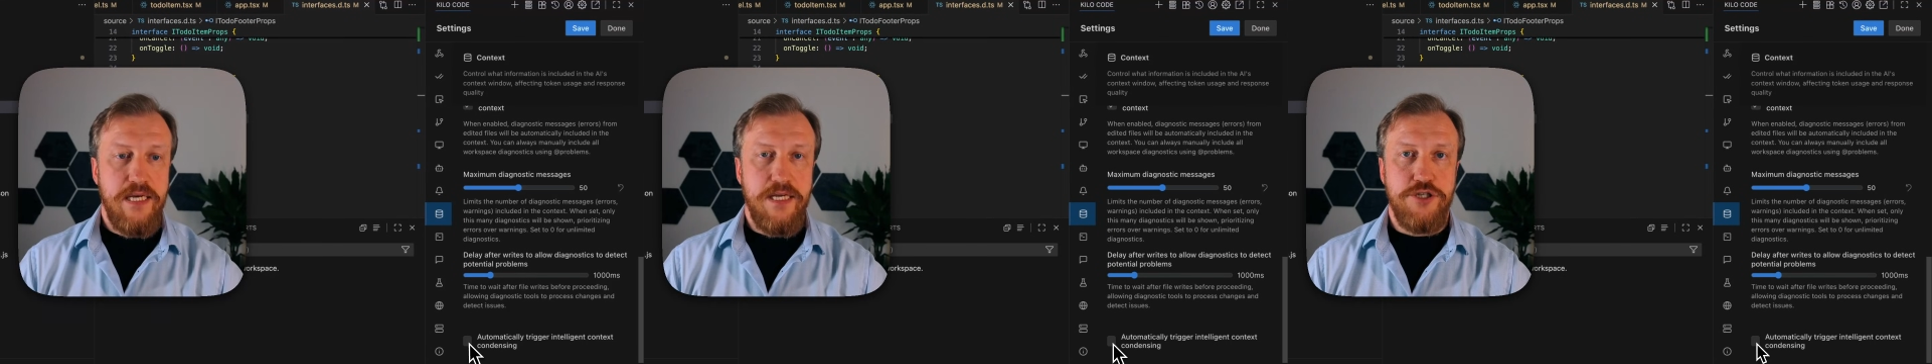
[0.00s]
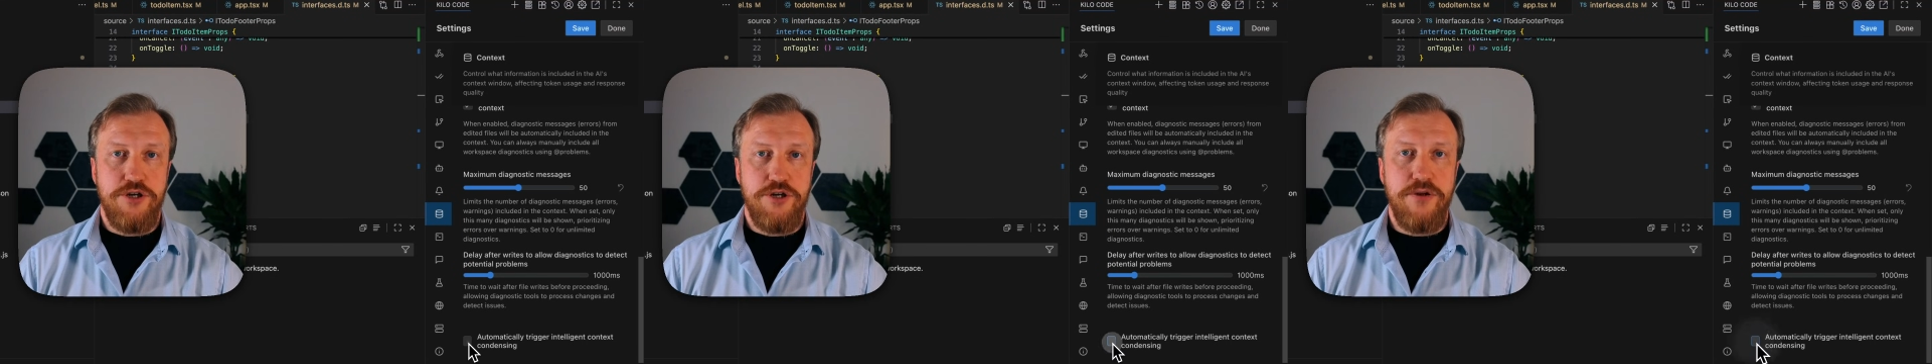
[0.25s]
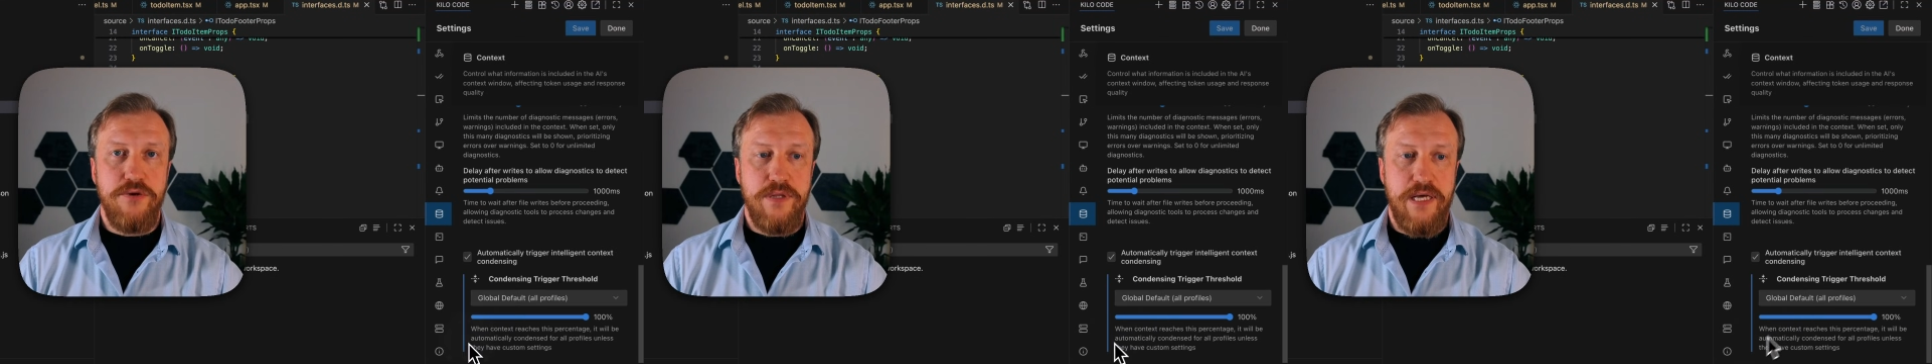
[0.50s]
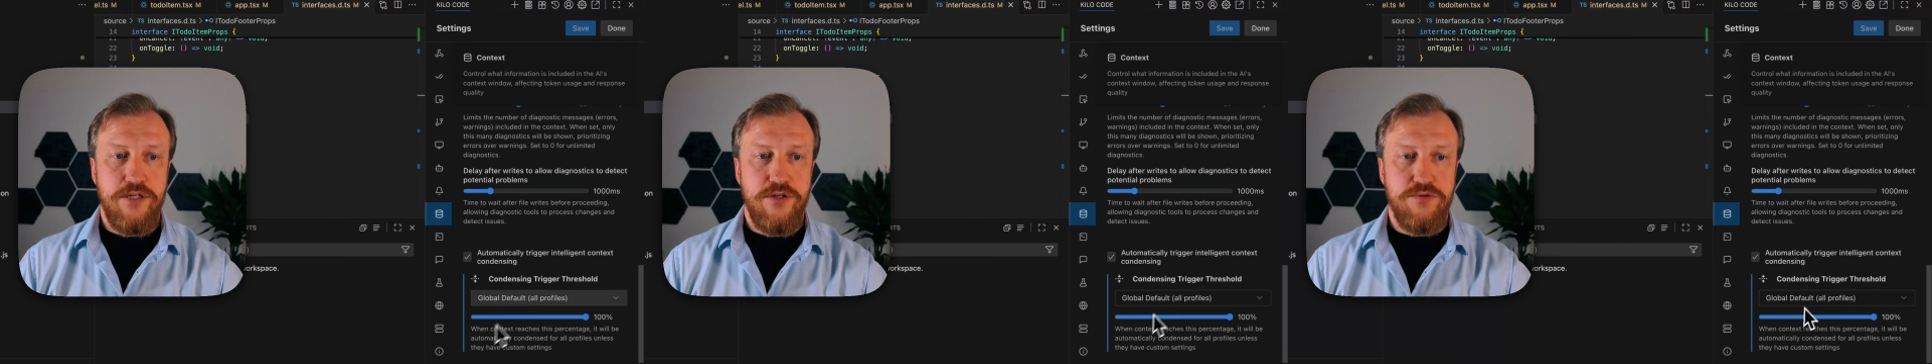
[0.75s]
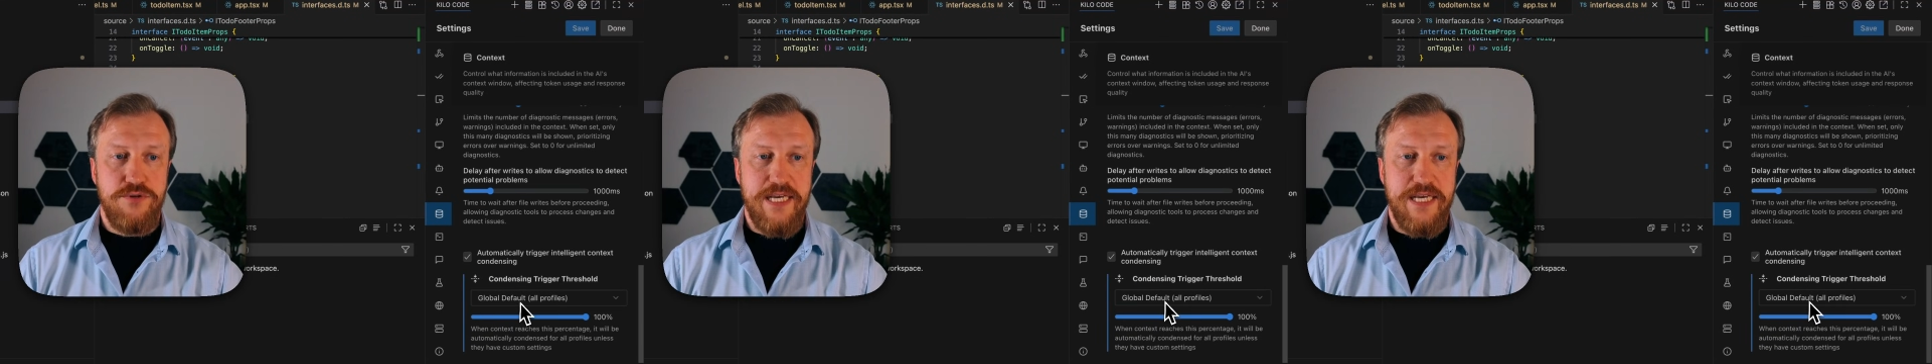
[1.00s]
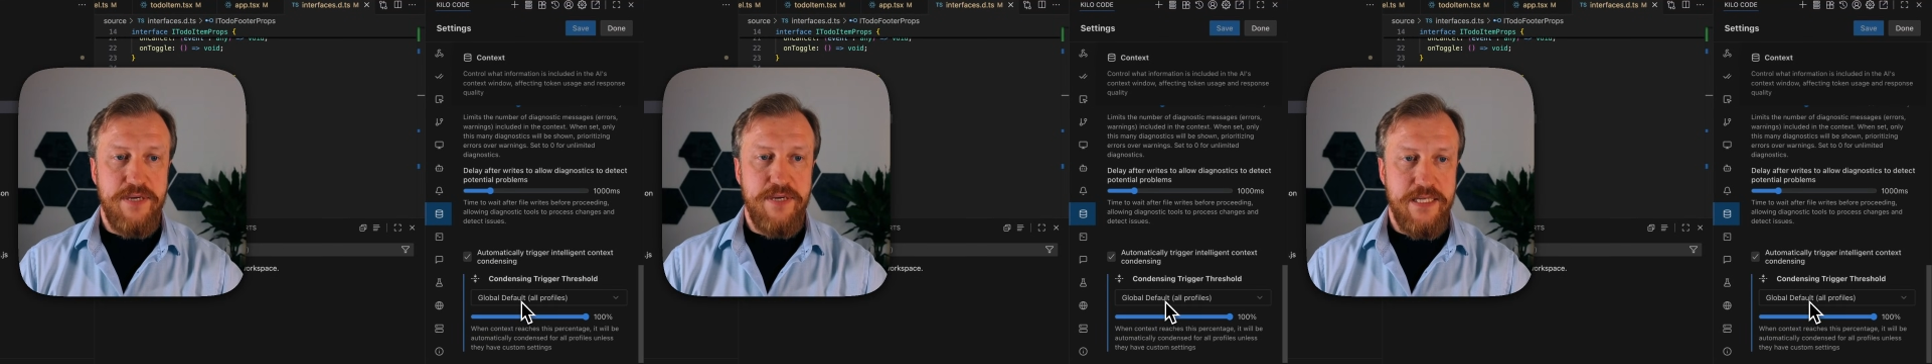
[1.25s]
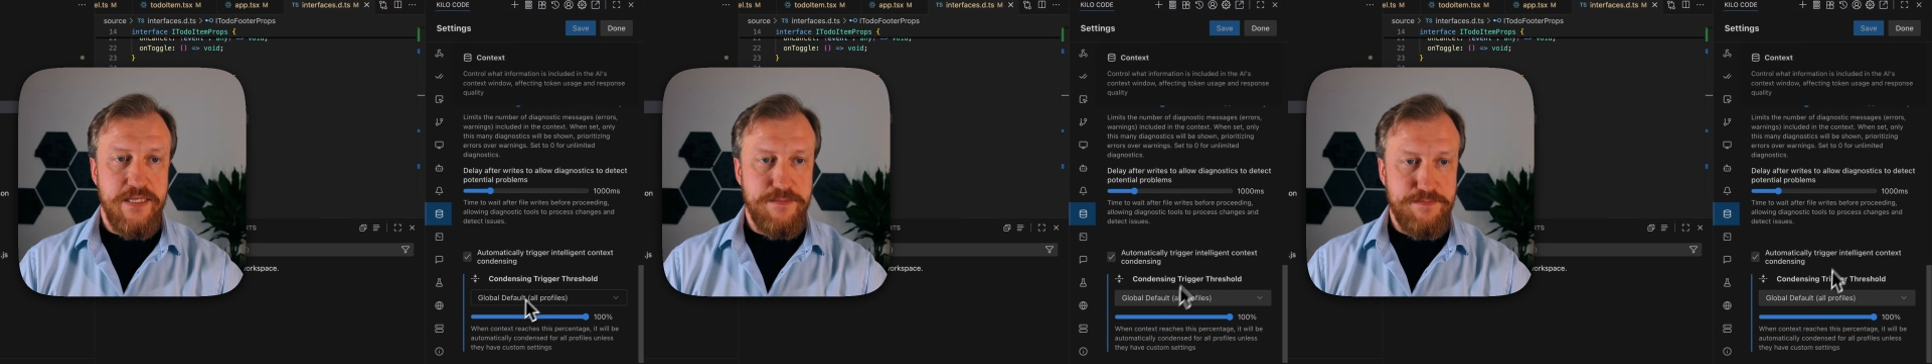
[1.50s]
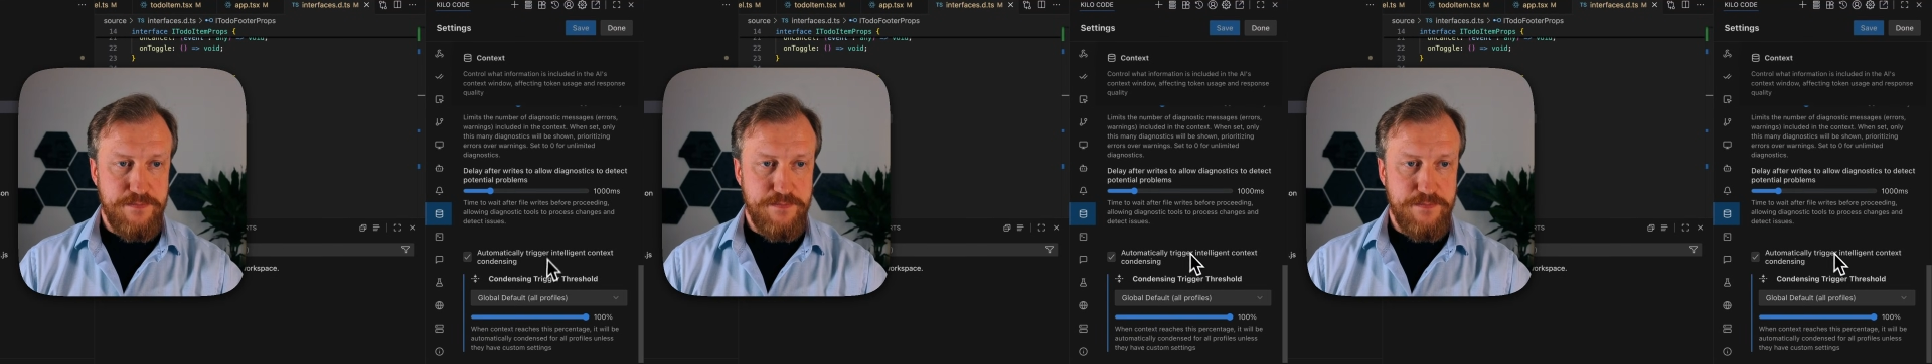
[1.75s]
In general, I don't recommend it.